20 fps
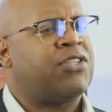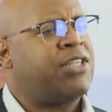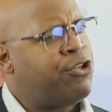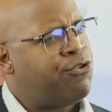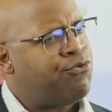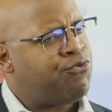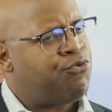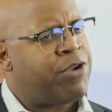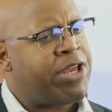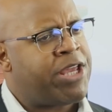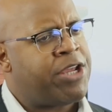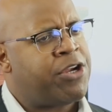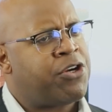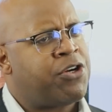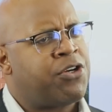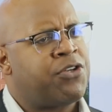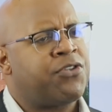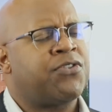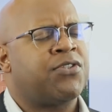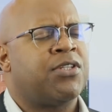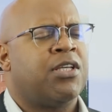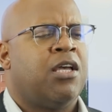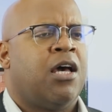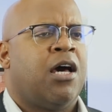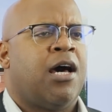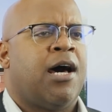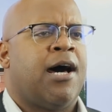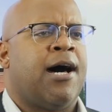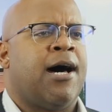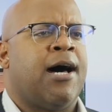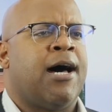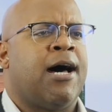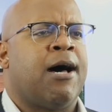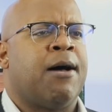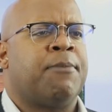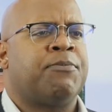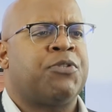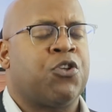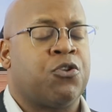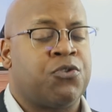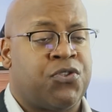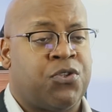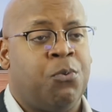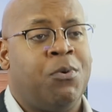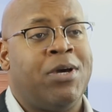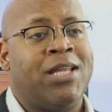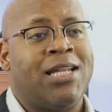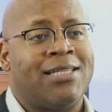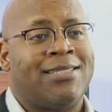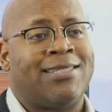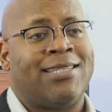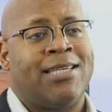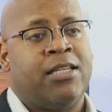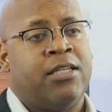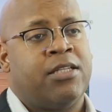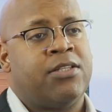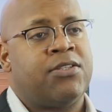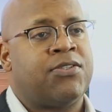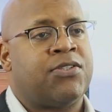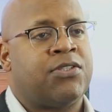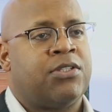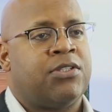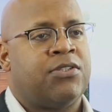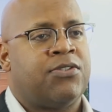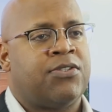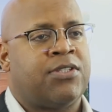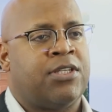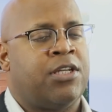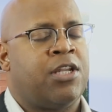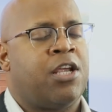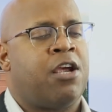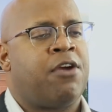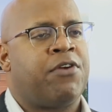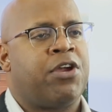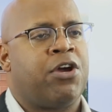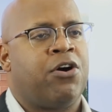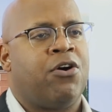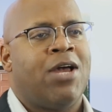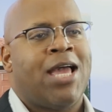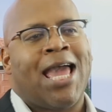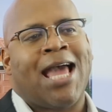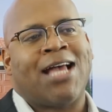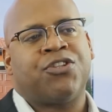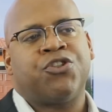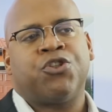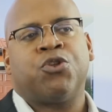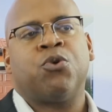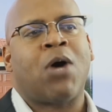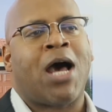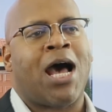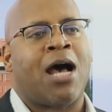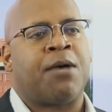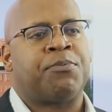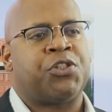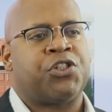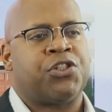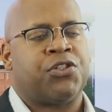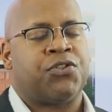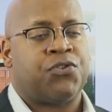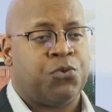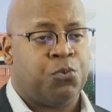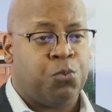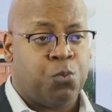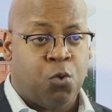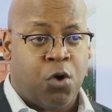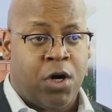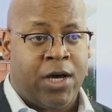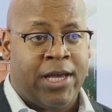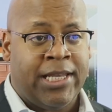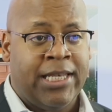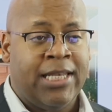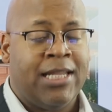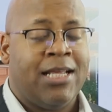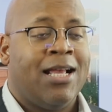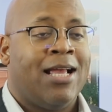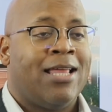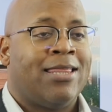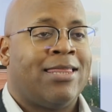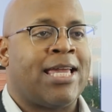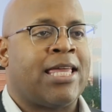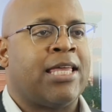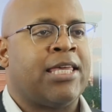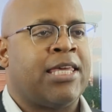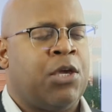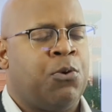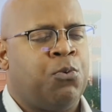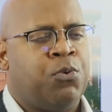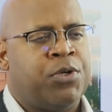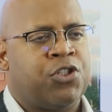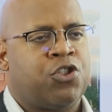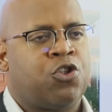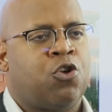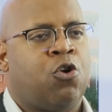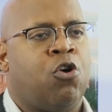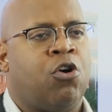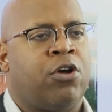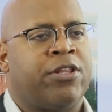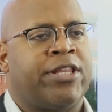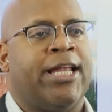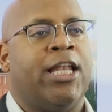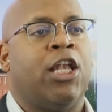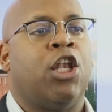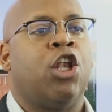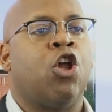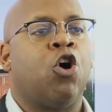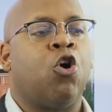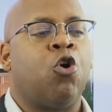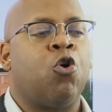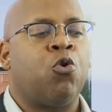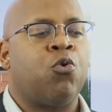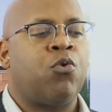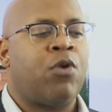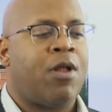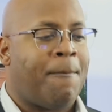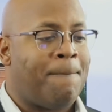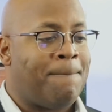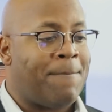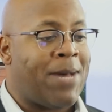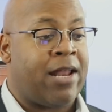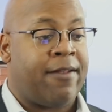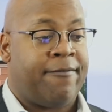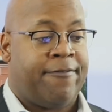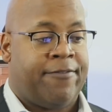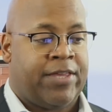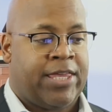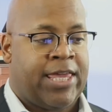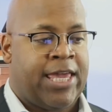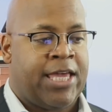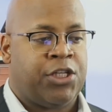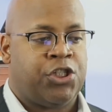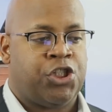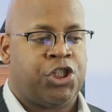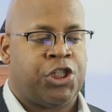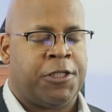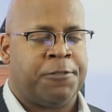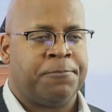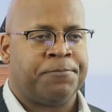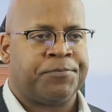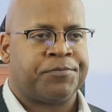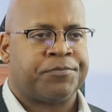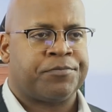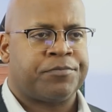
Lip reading: in arrears. So someone that's in this scenario has 2 options. One, they can get what is called a loan modification.